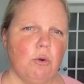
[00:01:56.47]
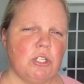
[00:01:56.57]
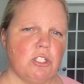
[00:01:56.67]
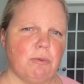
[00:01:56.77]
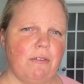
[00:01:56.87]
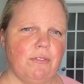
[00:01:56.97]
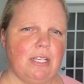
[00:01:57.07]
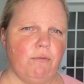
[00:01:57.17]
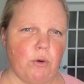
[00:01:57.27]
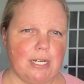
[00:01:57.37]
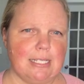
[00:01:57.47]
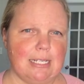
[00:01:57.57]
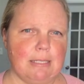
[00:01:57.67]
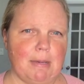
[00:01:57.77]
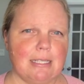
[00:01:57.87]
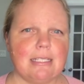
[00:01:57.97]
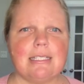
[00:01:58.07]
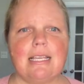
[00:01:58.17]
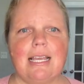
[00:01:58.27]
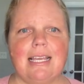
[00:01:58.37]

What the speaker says: which is roughly 4 to 6 months.